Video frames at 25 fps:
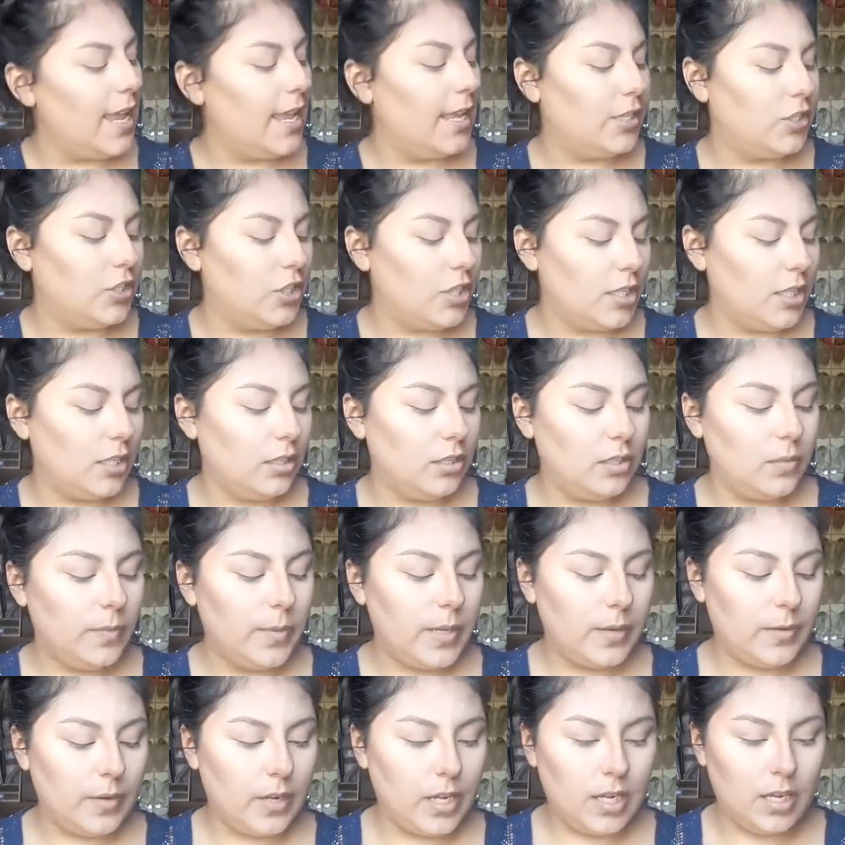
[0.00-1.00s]
It's just a little
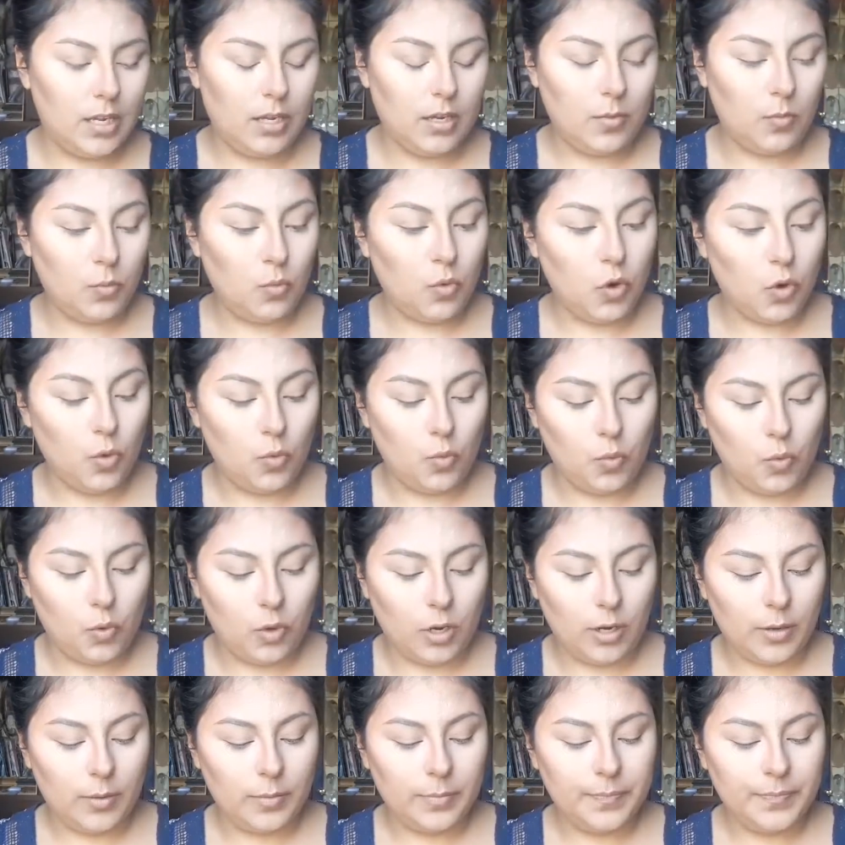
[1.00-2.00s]
bit more
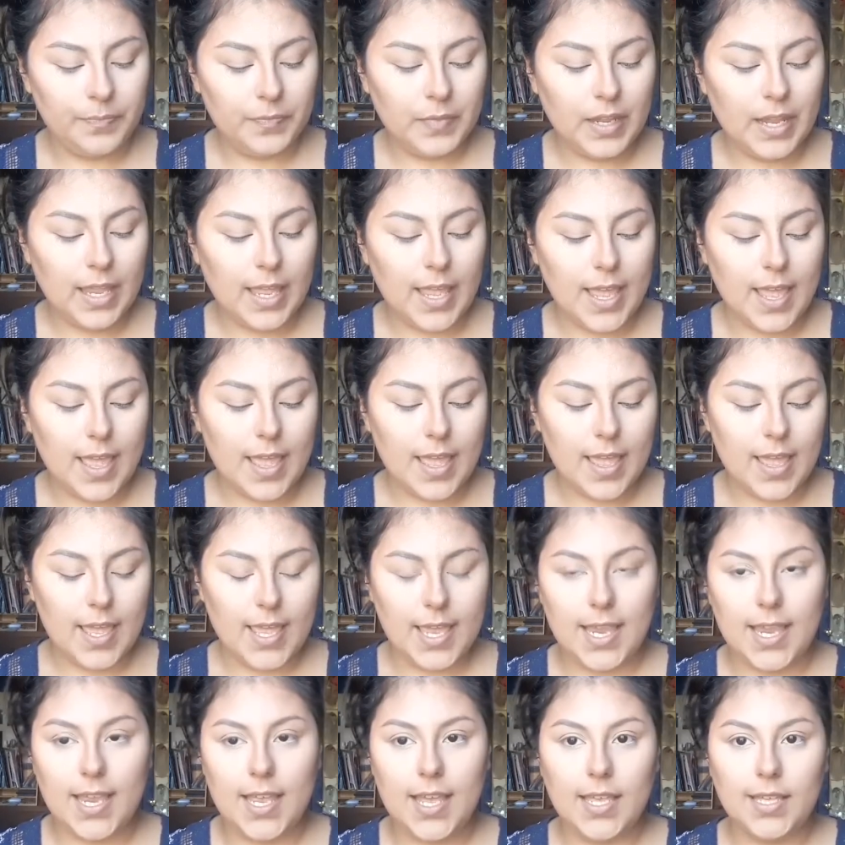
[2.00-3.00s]
warm.
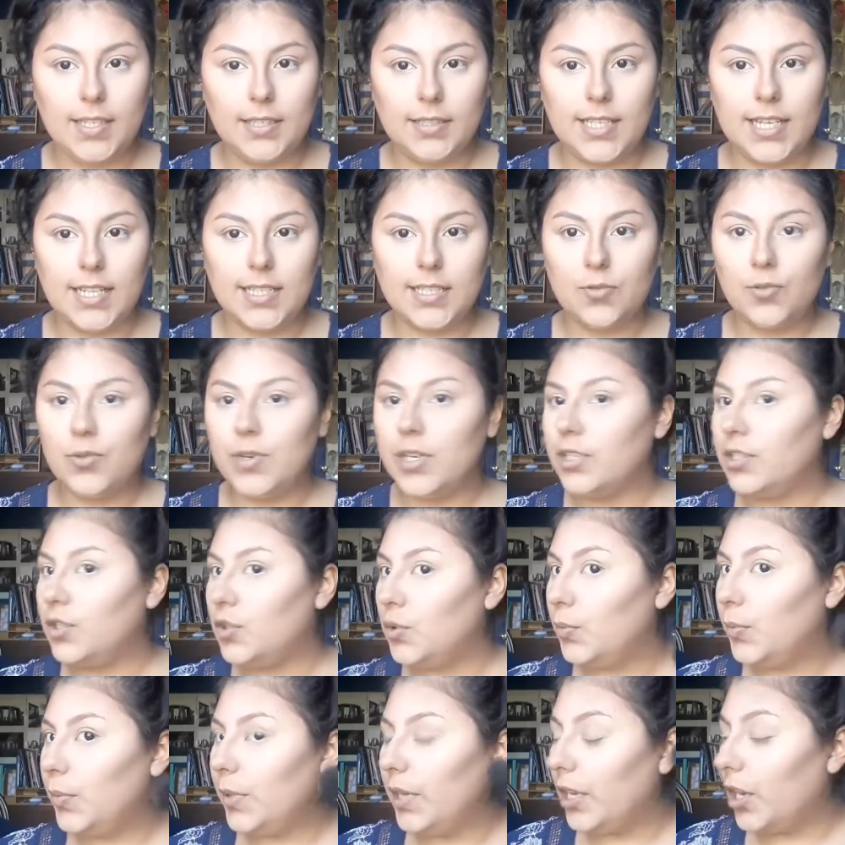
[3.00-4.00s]
And that's going
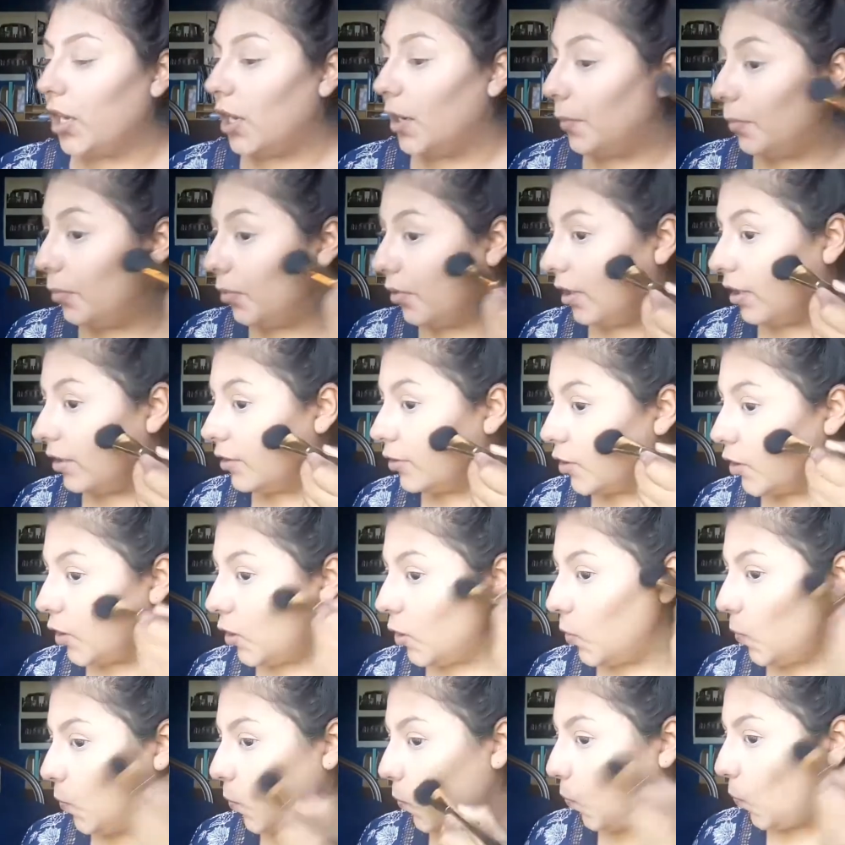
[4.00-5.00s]
to be our
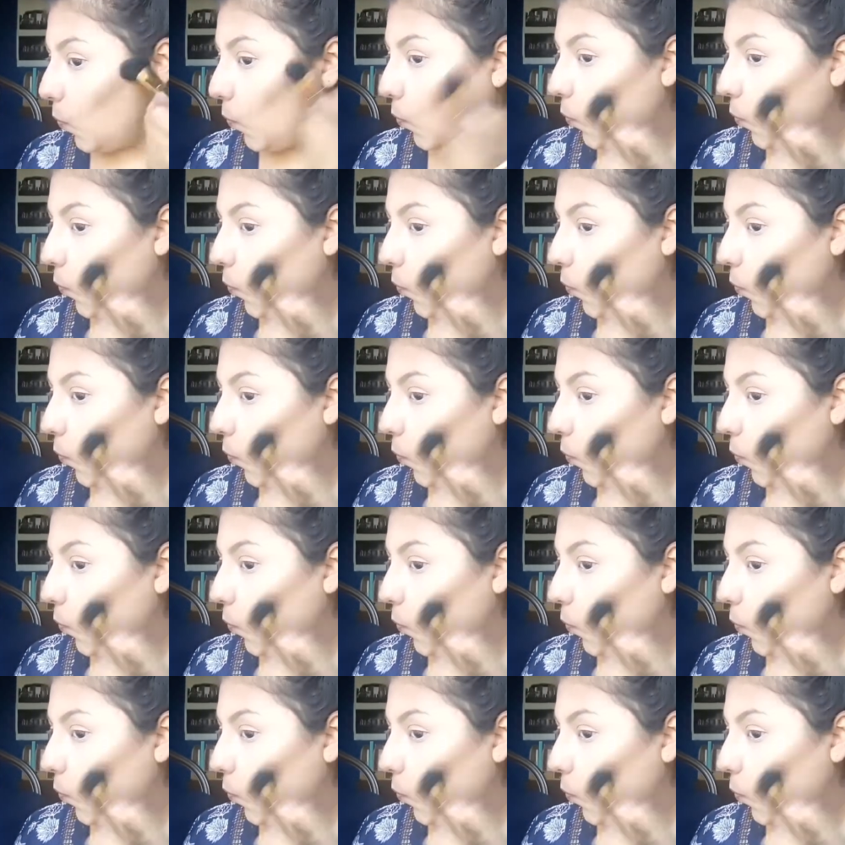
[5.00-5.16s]
bronzer.